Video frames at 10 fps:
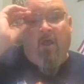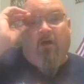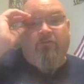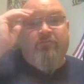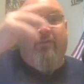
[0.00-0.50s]

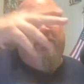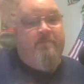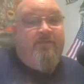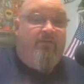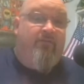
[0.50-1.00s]
Also, again, you
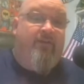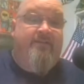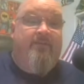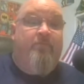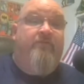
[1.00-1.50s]
missed everything I
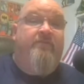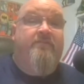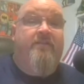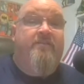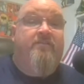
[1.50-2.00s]
said
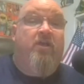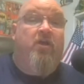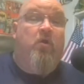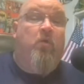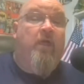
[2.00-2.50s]
previously,
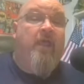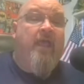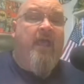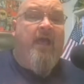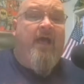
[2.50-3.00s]
so
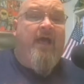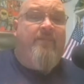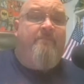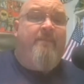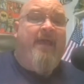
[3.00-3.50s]

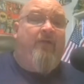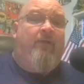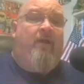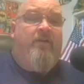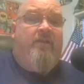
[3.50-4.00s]
the
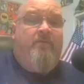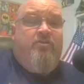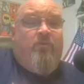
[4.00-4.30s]
background image